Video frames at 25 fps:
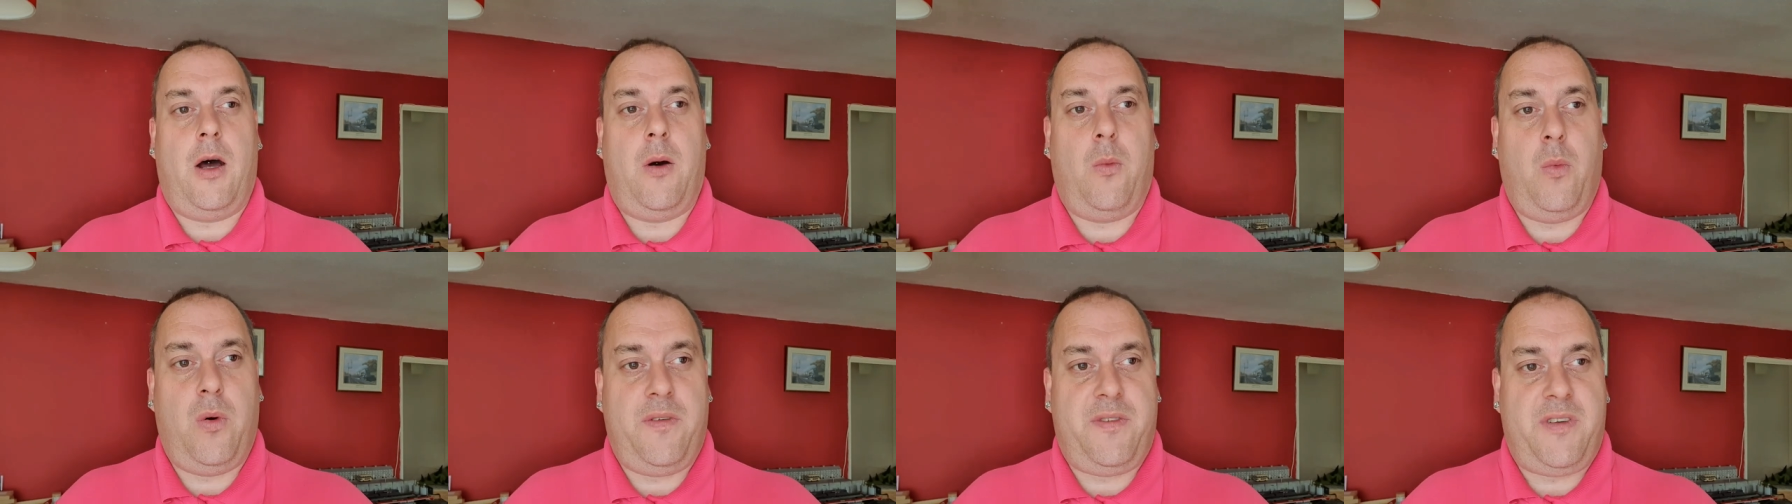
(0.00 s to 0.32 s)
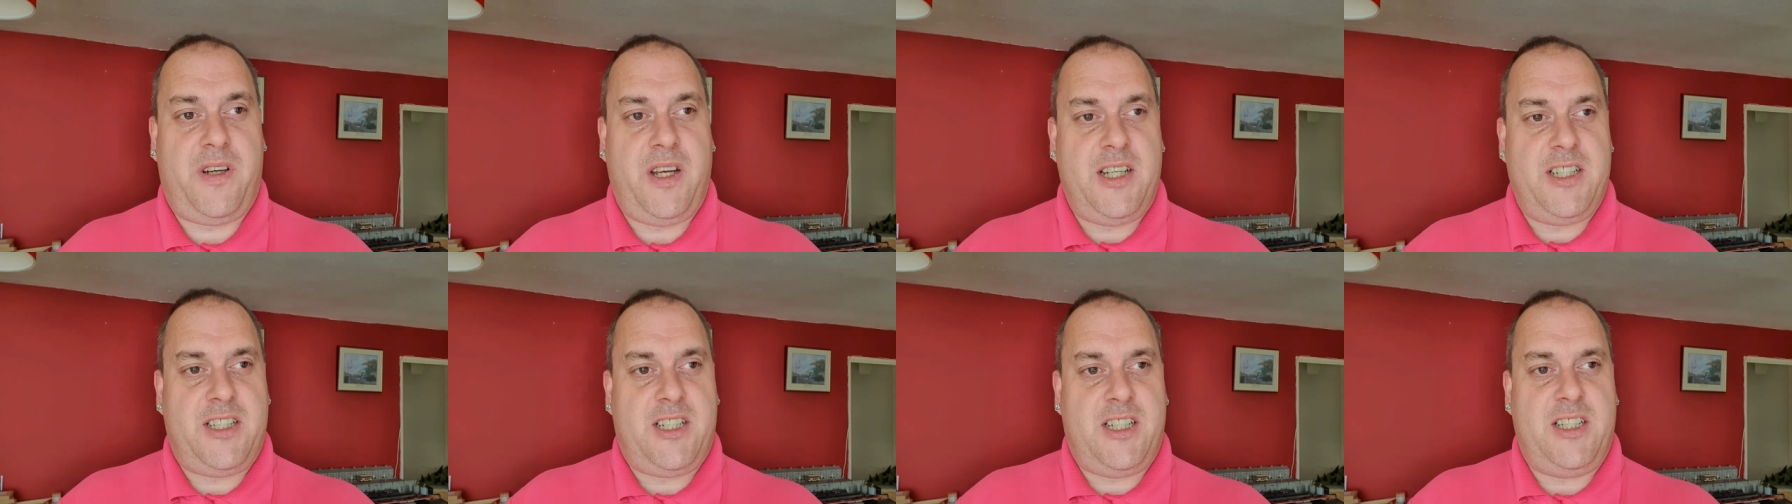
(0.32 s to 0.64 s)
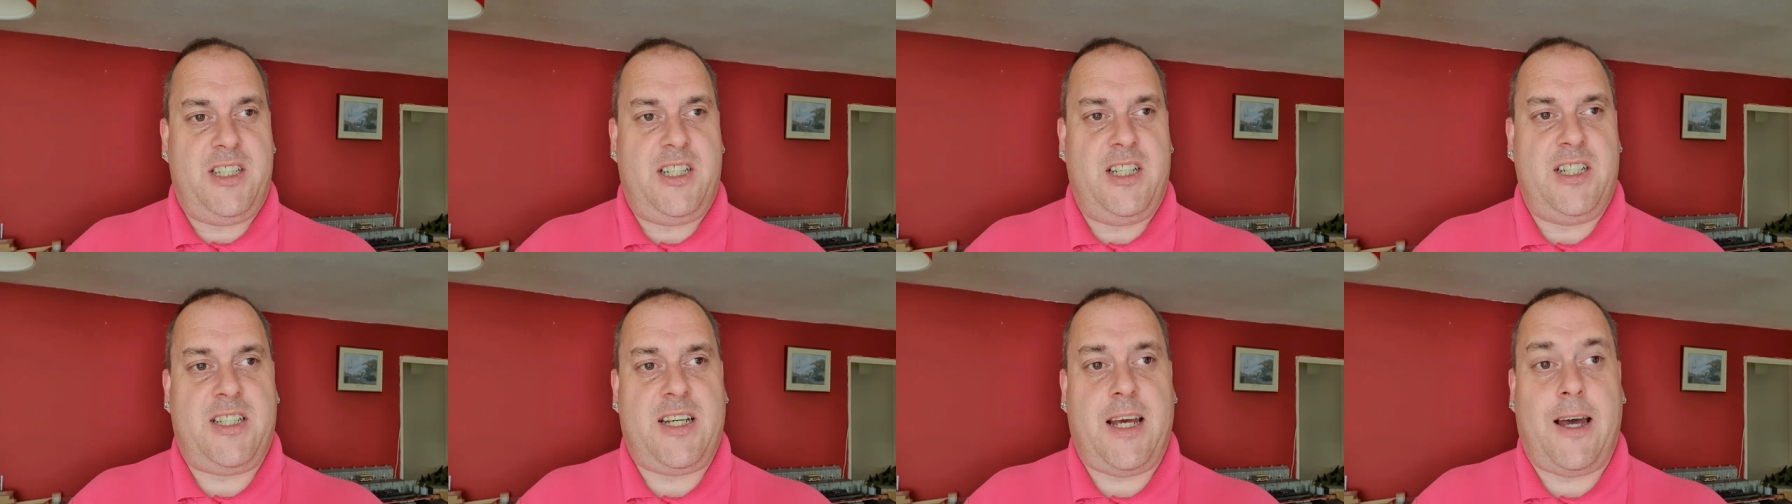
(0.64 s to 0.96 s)
with
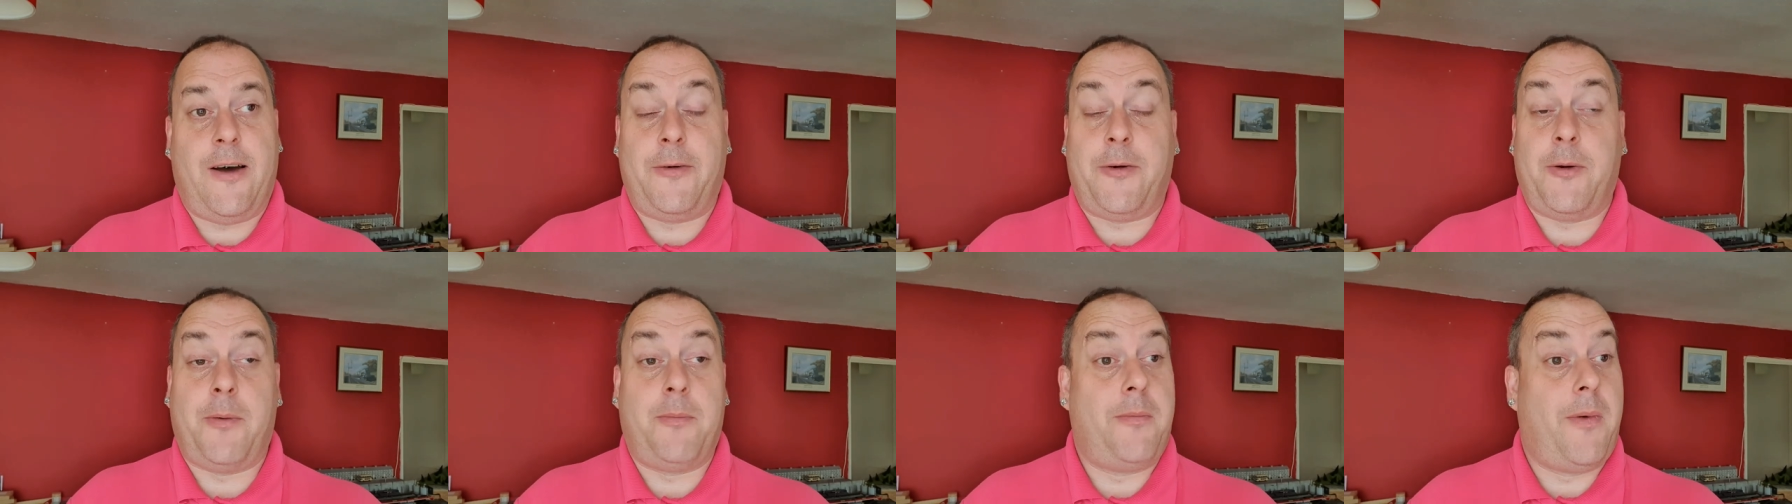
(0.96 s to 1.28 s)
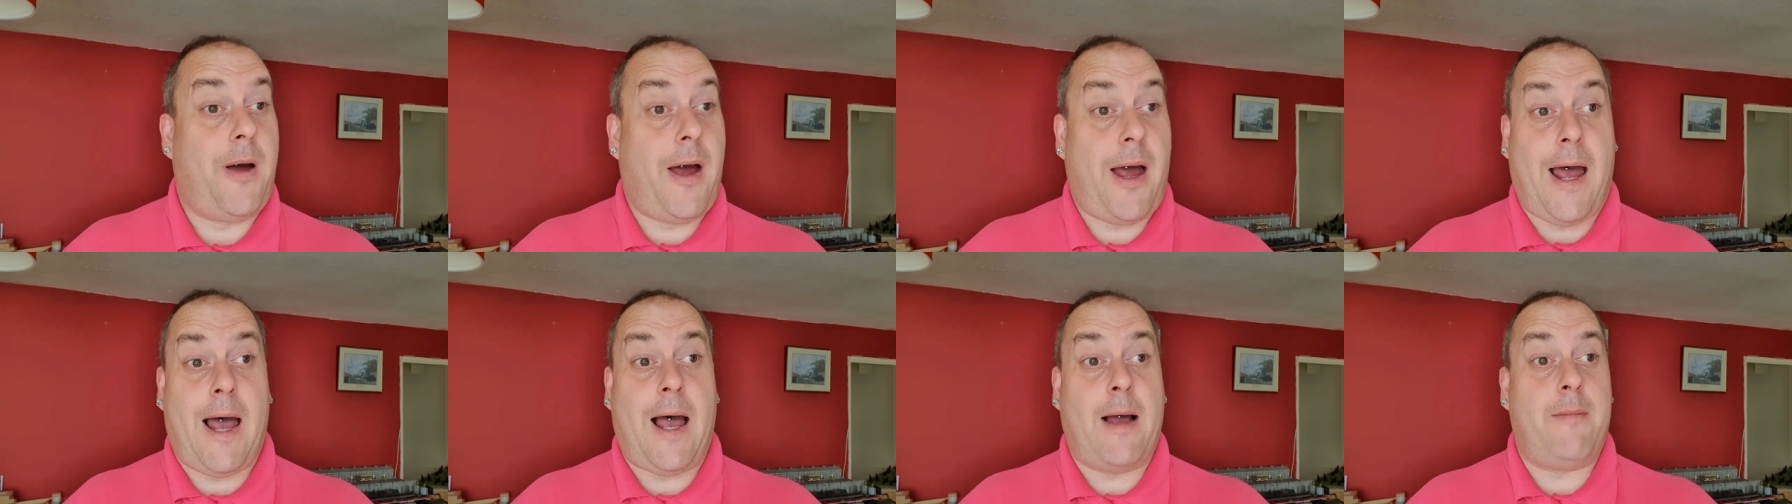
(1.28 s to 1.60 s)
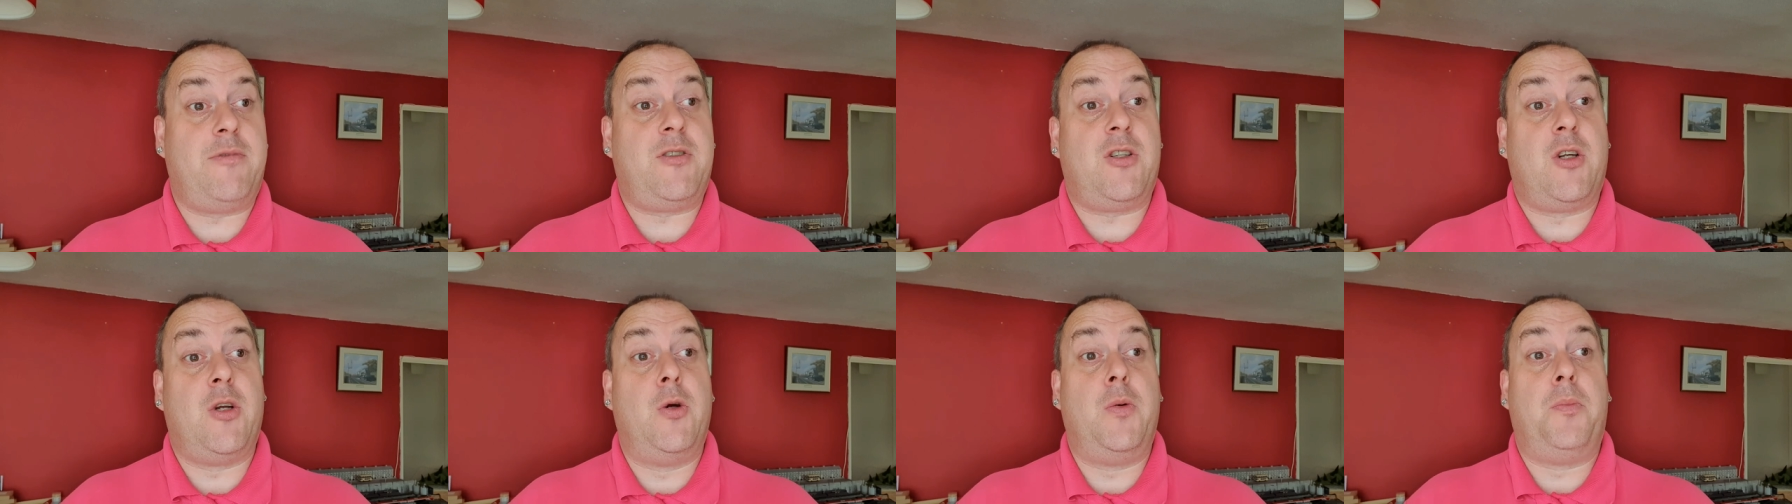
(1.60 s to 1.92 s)
DCC sound?
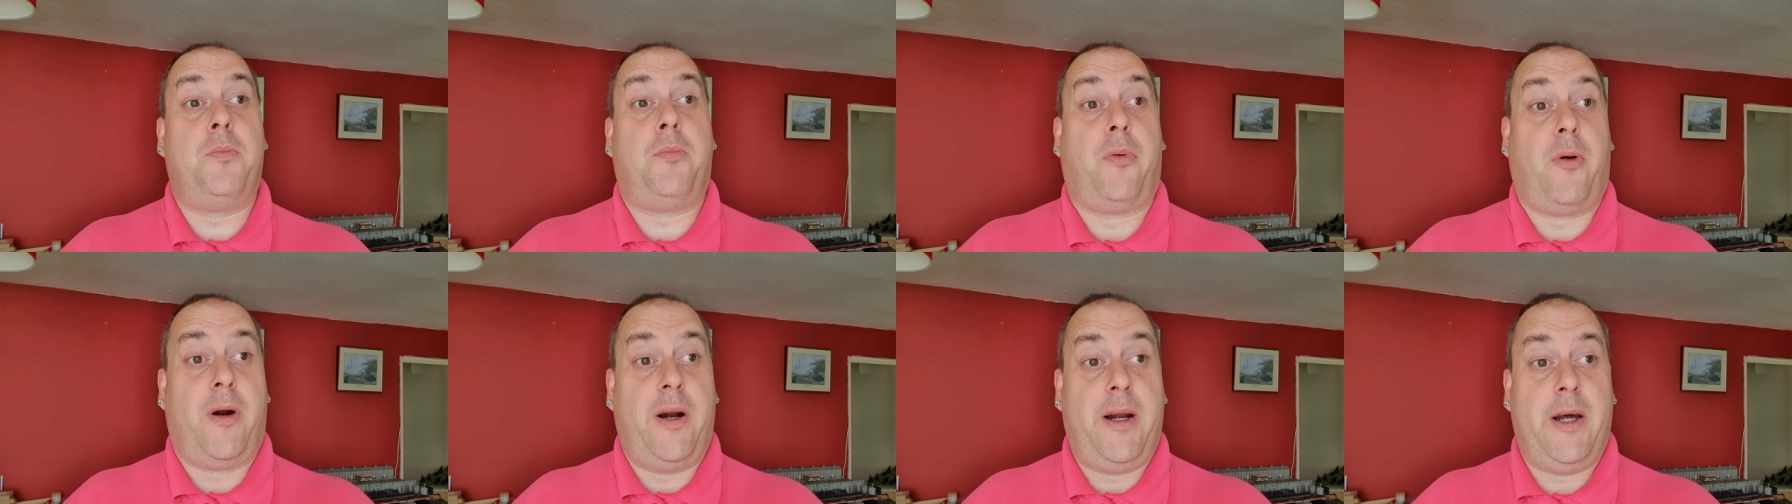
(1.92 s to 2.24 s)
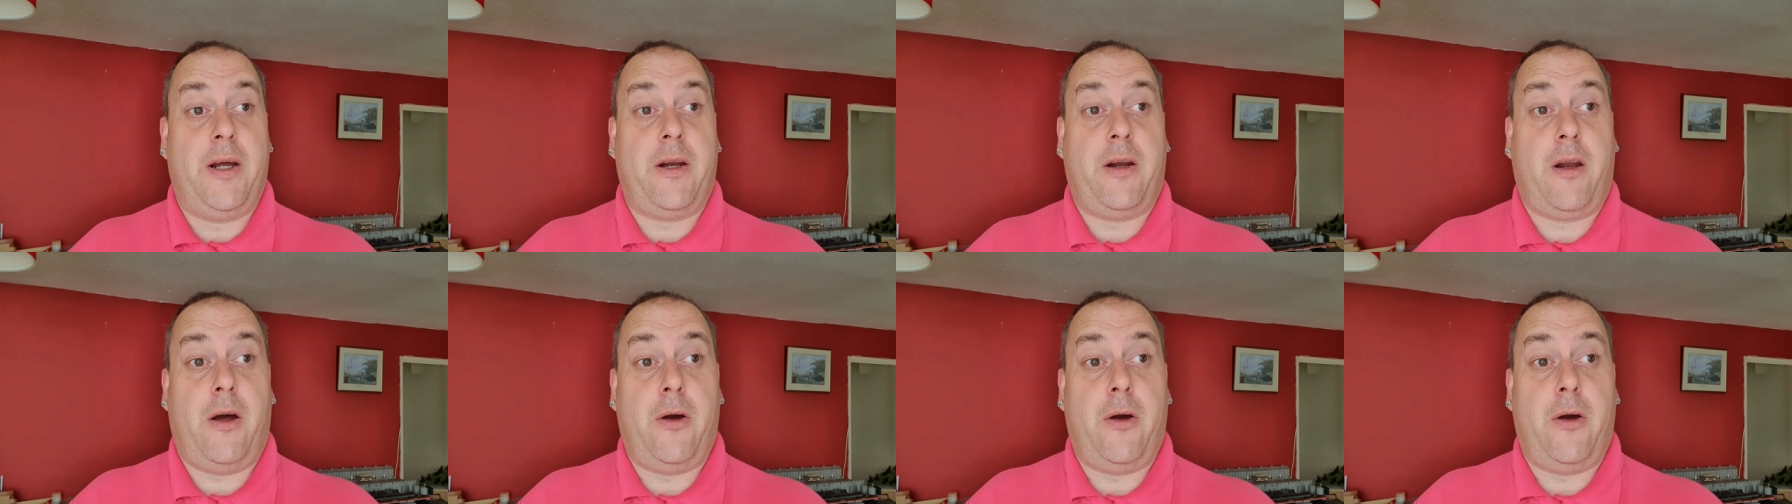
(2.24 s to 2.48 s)
Absolute brilliant